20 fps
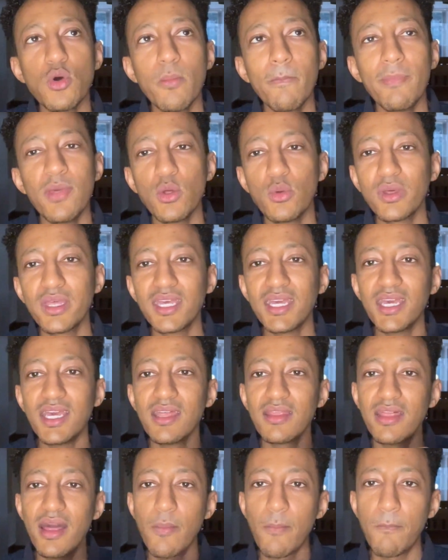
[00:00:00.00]
milky
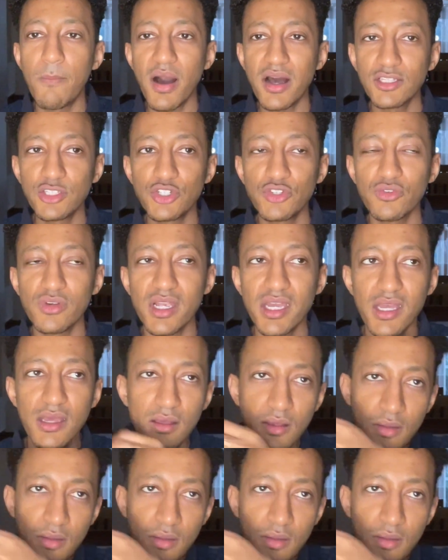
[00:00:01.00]
than buttery,